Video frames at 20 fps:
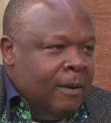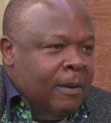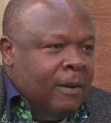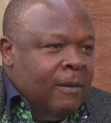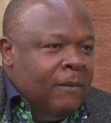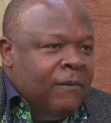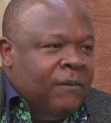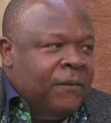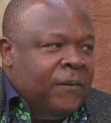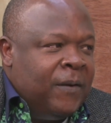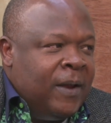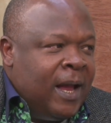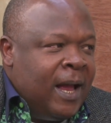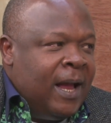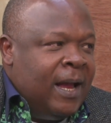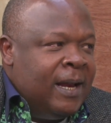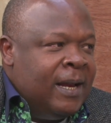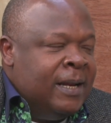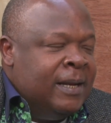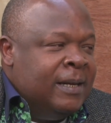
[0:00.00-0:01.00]

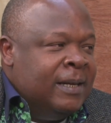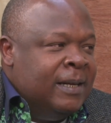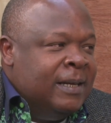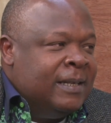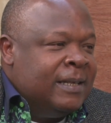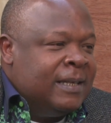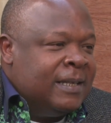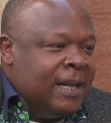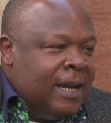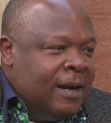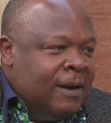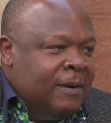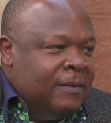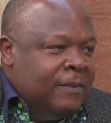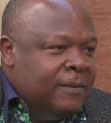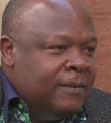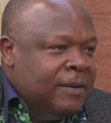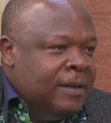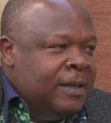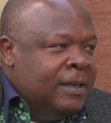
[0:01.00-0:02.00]
Fear in
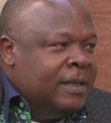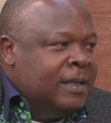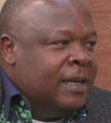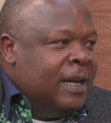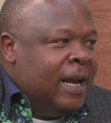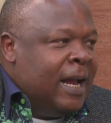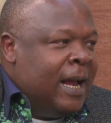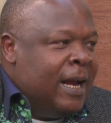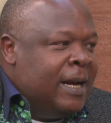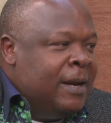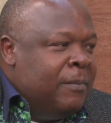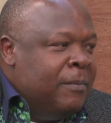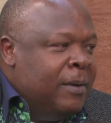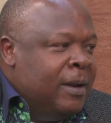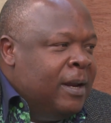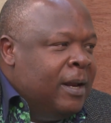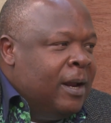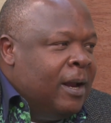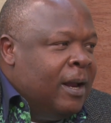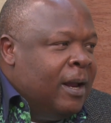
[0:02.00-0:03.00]
itself is the
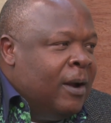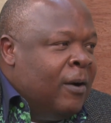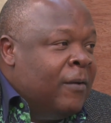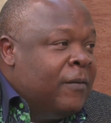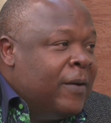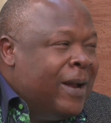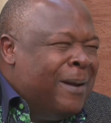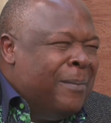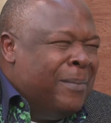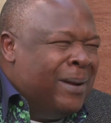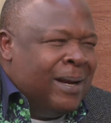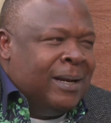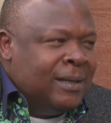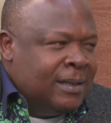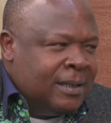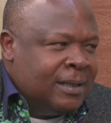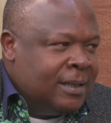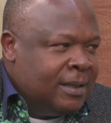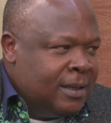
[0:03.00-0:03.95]
enemy of eminence.